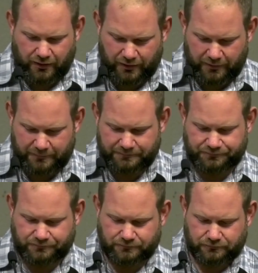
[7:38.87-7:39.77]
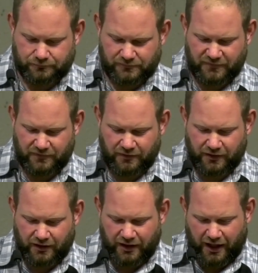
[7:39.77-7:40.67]
Um,
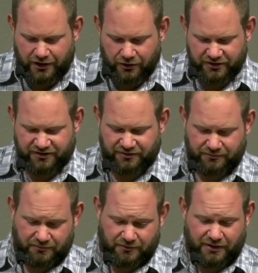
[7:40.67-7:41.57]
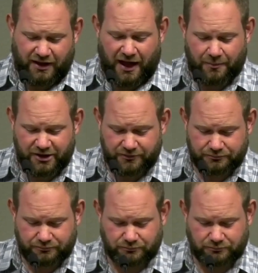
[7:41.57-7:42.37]
I know it's common